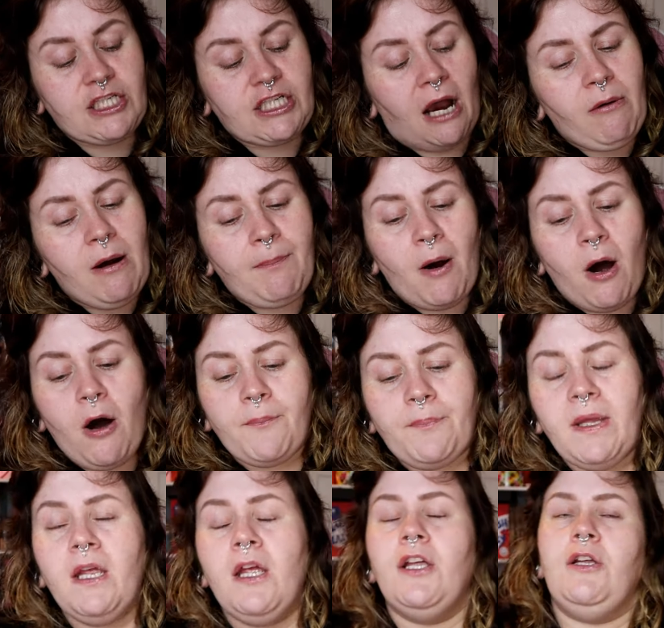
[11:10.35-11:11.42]
A shower
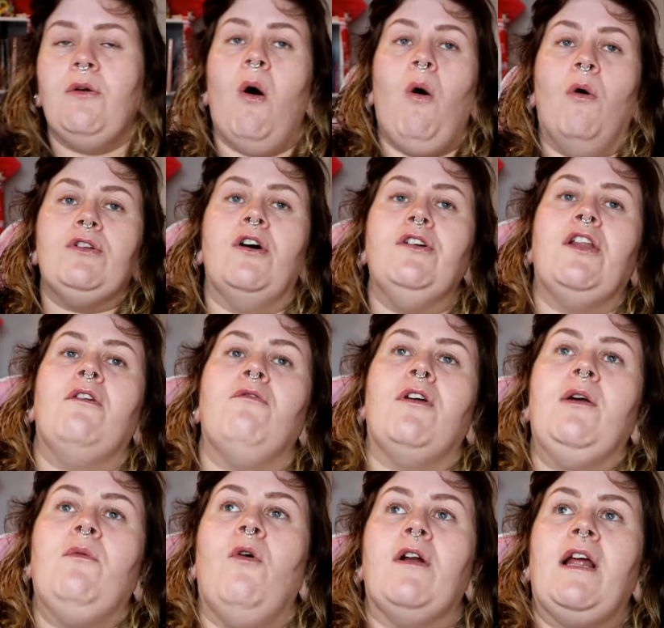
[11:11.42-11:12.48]
bomb, you hold it under the
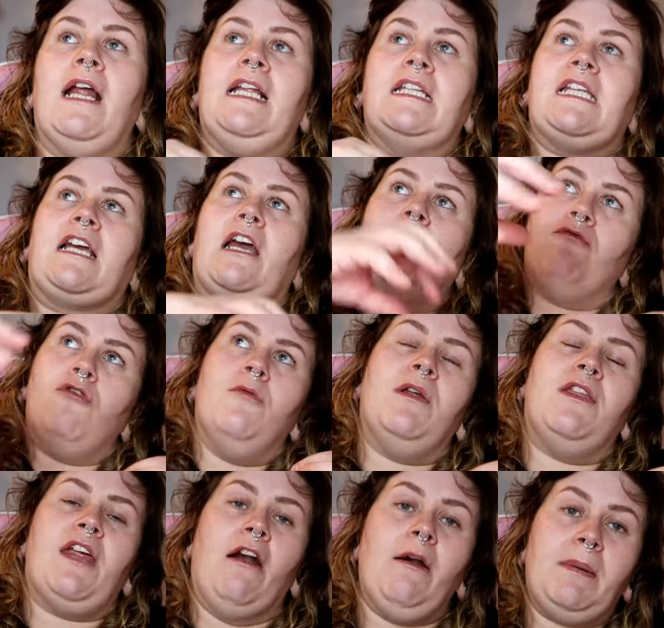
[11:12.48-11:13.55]
running water and it's like
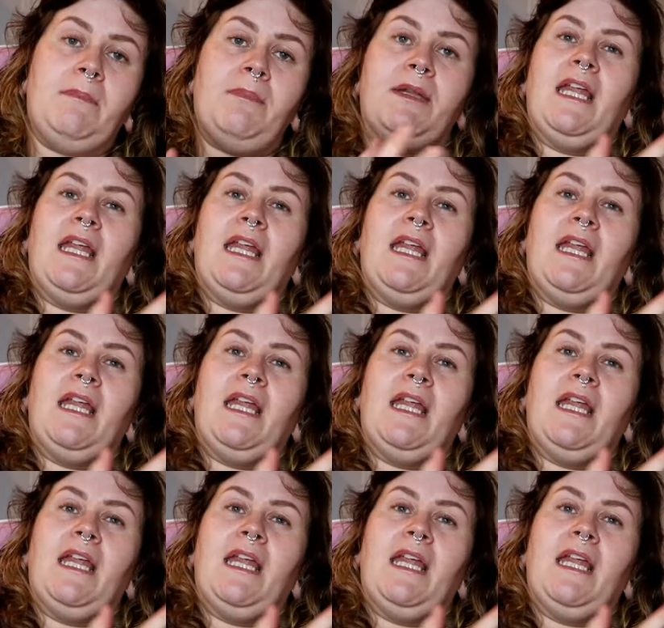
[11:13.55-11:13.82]
aromatherapy,